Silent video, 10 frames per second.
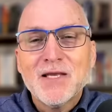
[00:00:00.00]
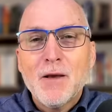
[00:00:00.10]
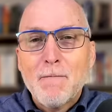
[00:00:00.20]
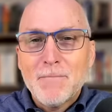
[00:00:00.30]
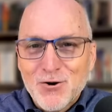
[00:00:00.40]

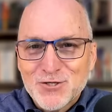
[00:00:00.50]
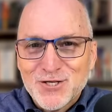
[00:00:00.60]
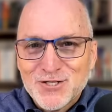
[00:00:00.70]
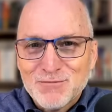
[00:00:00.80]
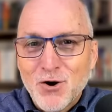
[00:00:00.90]

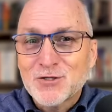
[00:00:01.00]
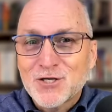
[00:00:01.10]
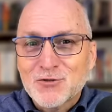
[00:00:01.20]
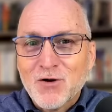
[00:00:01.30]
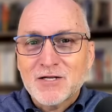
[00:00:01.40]
Moses.
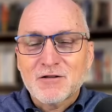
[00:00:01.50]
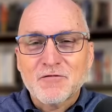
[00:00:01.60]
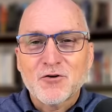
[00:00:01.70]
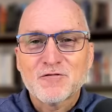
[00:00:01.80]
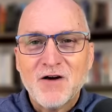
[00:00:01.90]
Moses writes the
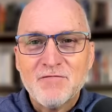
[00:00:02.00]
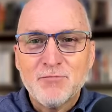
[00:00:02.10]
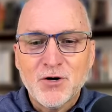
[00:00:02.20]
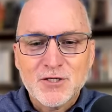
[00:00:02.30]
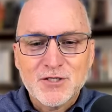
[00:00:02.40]
first 5
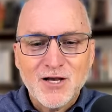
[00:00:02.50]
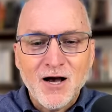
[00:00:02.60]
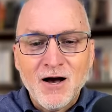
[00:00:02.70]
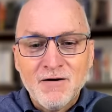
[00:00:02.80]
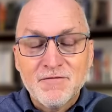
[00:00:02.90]
books
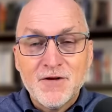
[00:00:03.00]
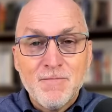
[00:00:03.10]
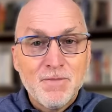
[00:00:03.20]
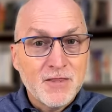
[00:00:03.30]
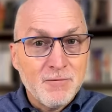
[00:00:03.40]
of
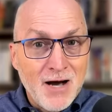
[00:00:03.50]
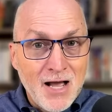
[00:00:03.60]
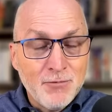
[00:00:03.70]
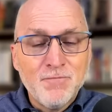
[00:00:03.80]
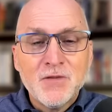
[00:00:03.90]
the
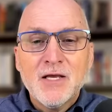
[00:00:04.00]
Bible.